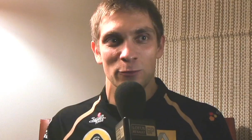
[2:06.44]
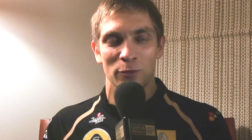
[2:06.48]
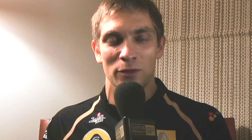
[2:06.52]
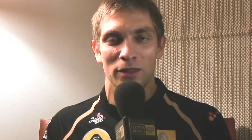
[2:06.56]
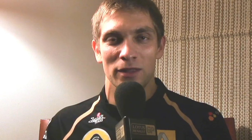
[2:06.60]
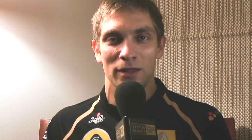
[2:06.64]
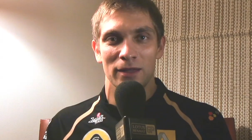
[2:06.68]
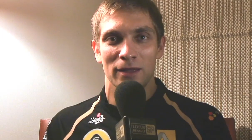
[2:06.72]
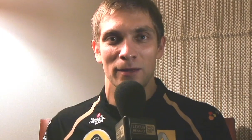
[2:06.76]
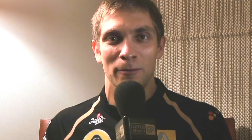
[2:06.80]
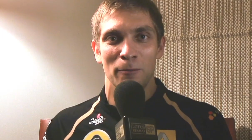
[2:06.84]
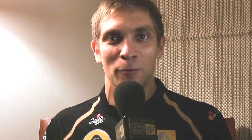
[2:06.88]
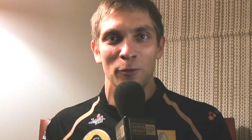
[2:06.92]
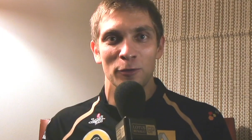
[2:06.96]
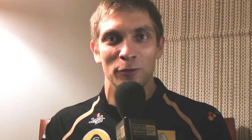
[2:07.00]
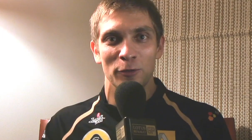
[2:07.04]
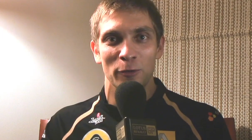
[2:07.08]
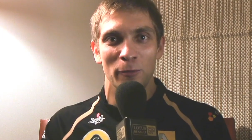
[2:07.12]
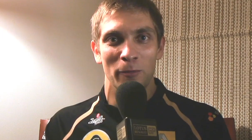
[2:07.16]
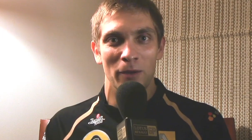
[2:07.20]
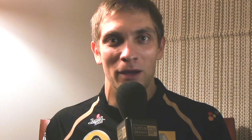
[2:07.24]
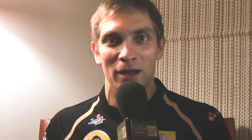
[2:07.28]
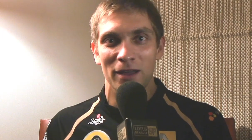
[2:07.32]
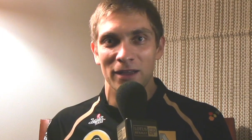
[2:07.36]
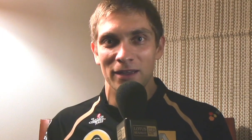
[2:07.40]
with a
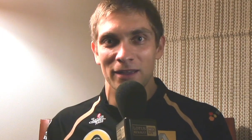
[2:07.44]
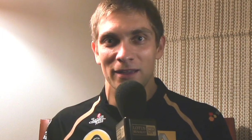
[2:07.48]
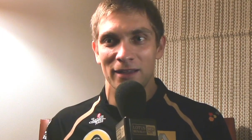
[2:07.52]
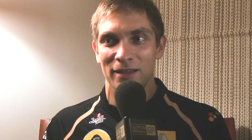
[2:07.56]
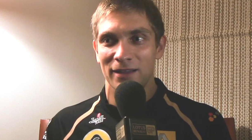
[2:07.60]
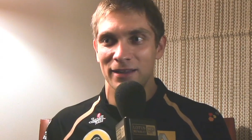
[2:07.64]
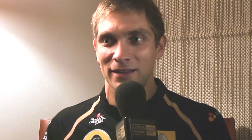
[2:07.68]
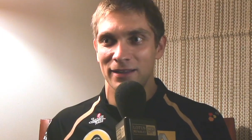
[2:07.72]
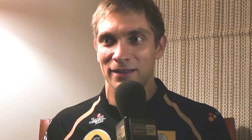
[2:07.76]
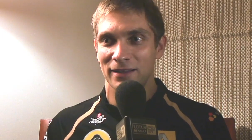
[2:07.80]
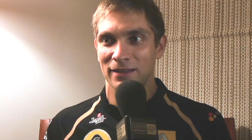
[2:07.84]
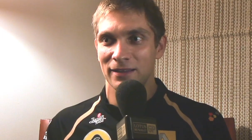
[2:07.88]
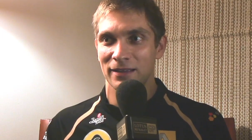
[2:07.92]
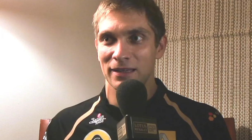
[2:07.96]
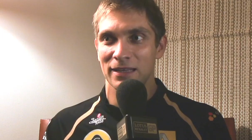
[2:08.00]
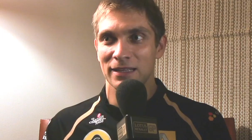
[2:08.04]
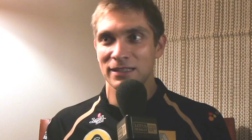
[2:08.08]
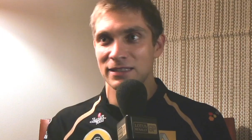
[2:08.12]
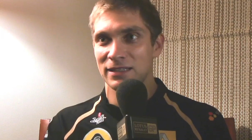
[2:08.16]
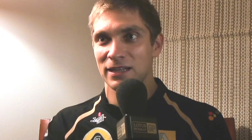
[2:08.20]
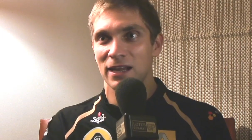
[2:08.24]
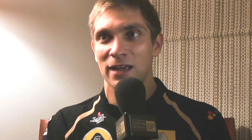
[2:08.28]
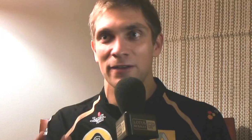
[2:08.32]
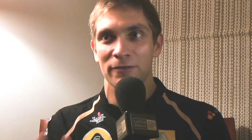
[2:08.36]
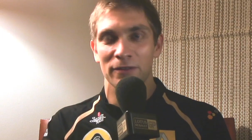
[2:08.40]
motorbike,
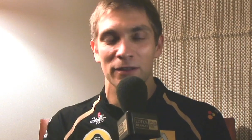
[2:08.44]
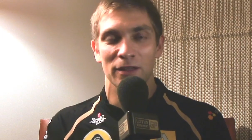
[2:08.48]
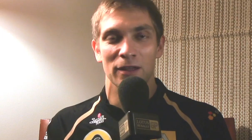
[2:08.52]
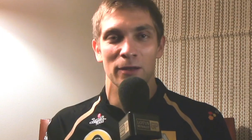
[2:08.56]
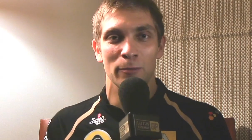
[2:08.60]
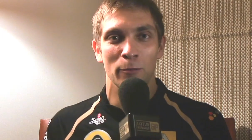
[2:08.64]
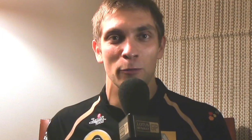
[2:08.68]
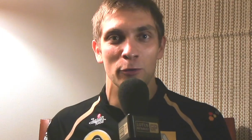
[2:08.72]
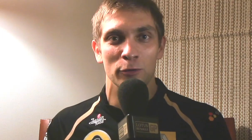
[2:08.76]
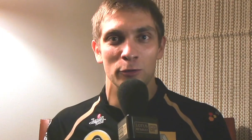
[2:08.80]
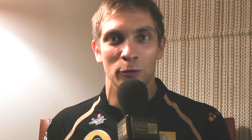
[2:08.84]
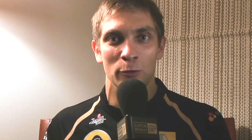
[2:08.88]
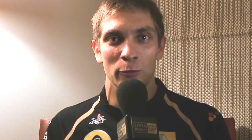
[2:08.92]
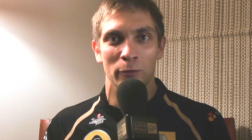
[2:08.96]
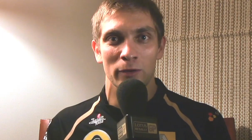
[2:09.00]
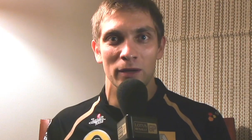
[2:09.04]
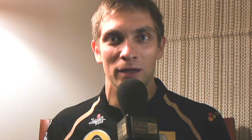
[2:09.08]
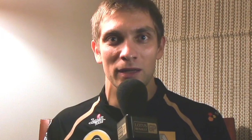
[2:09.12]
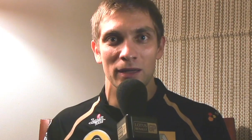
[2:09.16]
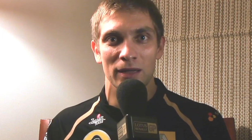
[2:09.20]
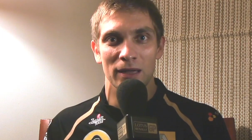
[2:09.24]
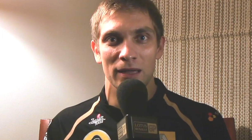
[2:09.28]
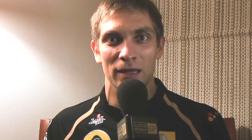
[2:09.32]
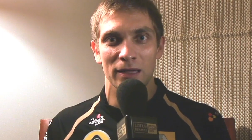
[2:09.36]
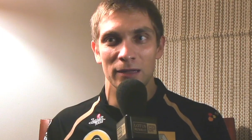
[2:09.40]
he's driving in
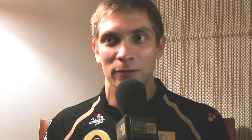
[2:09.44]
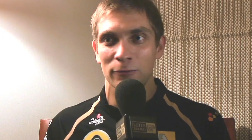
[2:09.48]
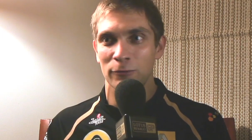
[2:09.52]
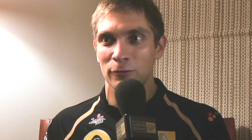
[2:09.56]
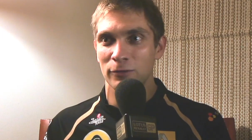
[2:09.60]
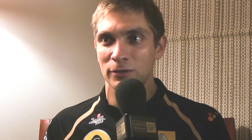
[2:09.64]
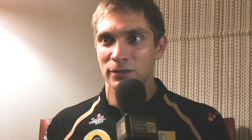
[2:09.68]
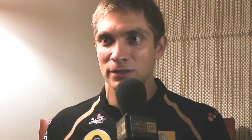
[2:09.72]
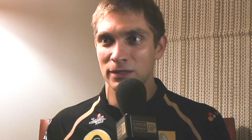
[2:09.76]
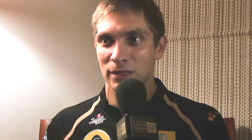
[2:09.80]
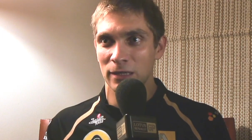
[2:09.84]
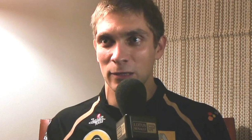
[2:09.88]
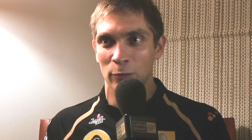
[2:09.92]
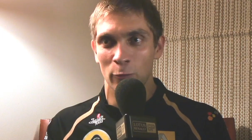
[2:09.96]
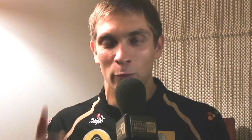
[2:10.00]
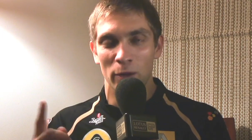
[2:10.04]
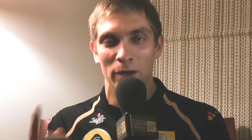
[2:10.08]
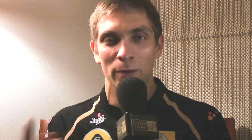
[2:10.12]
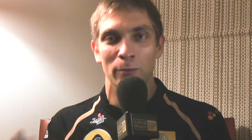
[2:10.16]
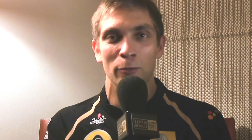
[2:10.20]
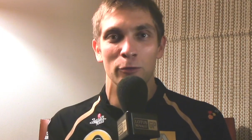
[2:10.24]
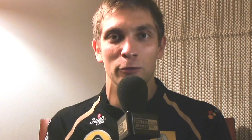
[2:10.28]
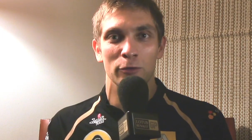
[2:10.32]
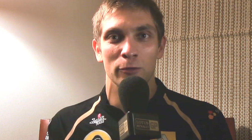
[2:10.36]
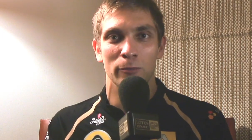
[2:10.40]
motorway, it was in
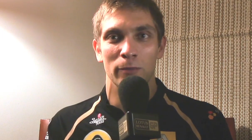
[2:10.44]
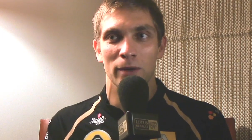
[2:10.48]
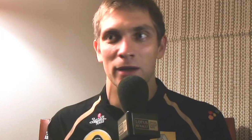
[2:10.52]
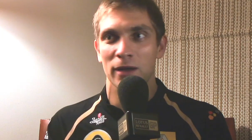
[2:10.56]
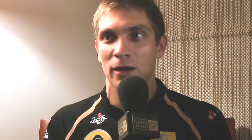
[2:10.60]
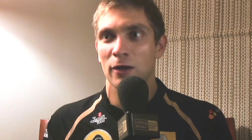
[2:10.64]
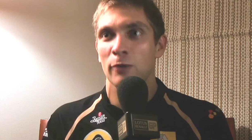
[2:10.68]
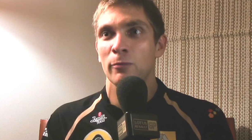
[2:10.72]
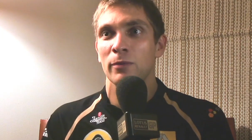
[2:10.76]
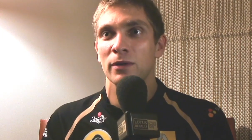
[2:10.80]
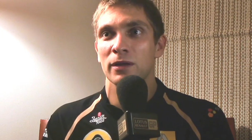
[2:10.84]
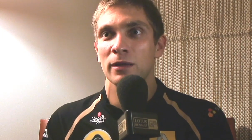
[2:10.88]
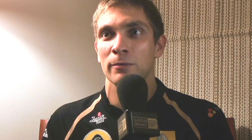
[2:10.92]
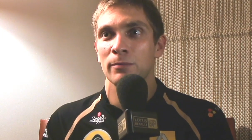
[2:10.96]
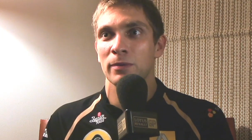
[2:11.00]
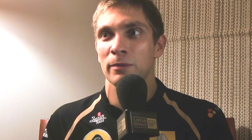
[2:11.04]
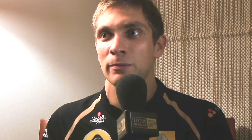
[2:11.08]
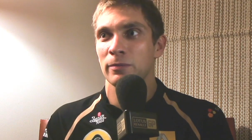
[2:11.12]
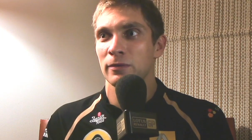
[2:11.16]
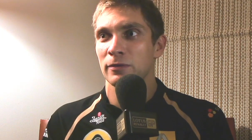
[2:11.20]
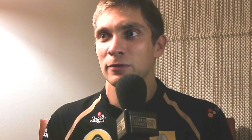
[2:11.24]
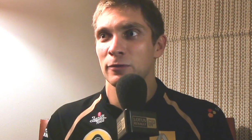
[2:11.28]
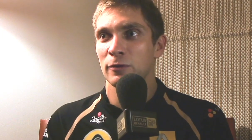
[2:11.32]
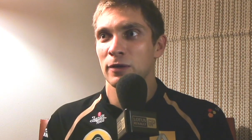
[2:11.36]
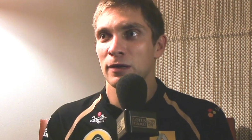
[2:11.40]
one motorbike, how many
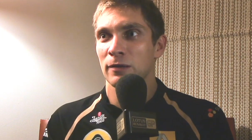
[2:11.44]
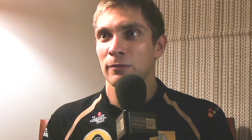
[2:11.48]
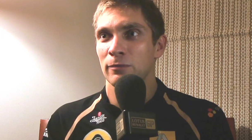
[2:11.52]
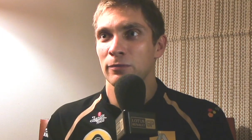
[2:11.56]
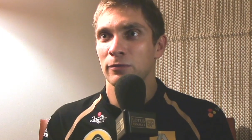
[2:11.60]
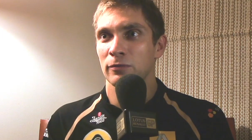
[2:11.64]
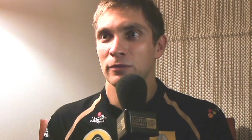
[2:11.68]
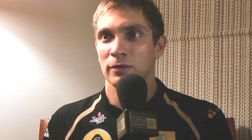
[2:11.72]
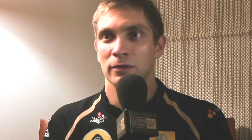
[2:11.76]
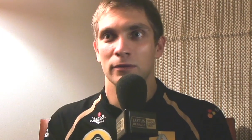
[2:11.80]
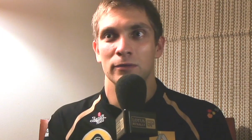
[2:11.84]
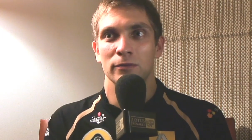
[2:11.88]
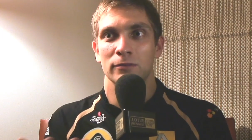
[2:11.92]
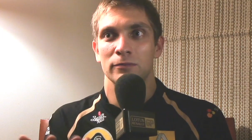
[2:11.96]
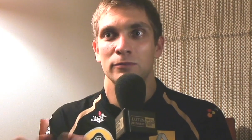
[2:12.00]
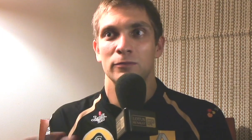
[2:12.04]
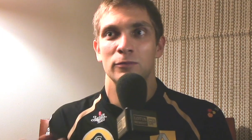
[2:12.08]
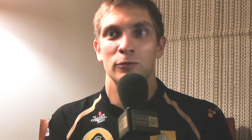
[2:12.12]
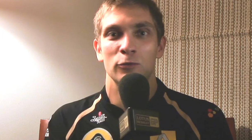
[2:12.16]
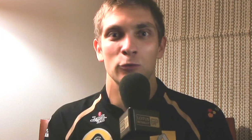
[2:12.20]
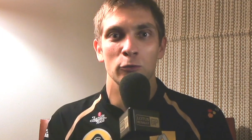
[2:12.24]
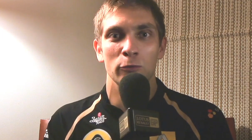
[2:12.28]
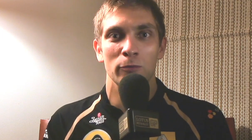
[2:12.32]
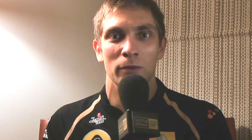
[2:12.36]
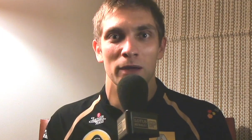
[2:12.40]
people you can put out?
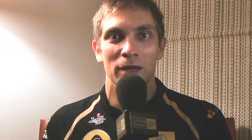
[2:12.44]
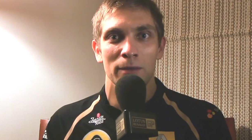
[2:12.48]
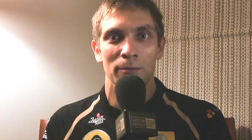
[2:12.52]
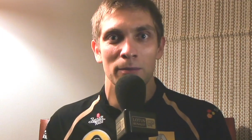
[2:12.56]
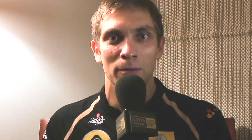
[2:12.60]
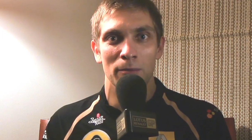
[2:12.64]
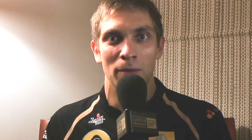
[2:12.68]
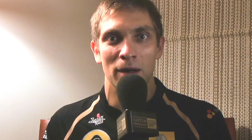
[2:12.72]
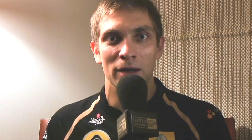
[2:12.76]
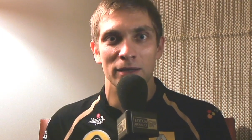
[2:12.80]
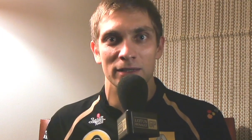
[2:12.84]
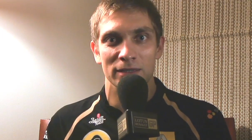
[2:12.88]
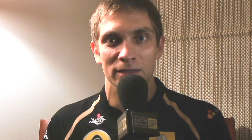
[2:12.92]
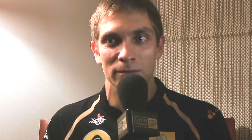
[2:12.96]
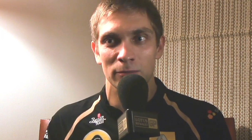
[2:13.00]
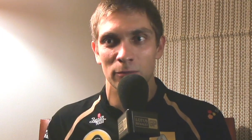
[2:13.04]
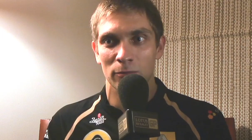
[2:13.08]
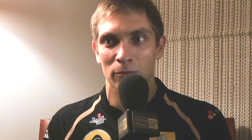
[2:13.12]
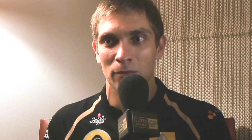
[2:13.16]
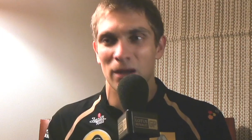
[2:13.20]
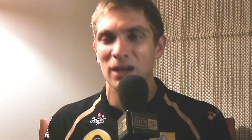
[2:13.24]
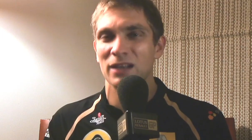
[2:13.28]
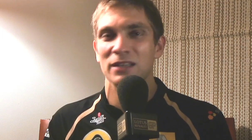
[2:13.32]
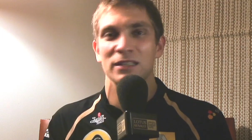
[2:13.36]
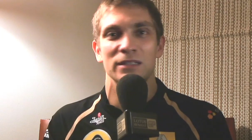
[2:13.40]
Two maybe, maximum
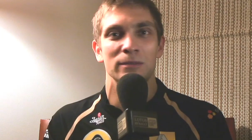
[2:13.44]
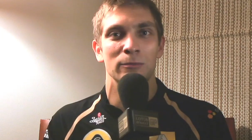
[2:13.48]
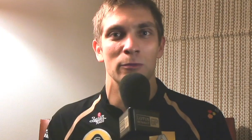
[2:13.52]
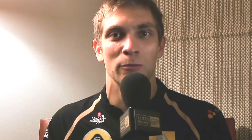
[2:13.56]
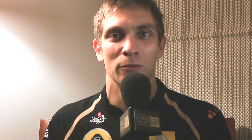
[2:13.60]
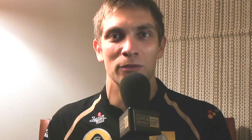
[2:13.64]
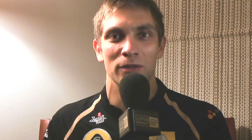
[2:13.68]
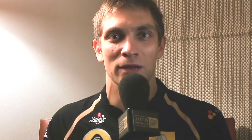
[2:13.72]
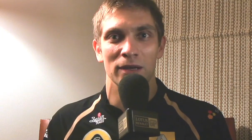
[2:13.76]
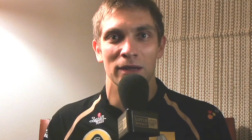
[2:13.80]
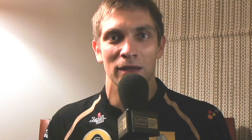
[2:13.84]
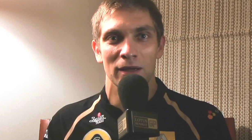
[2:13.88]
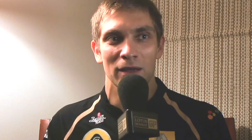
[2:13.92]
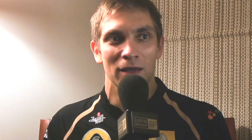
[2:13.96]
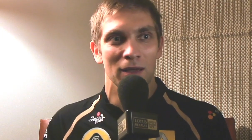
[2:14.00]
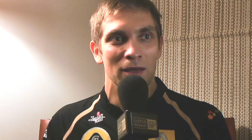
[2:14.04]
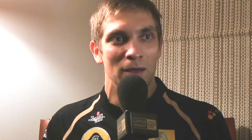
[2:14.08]
three.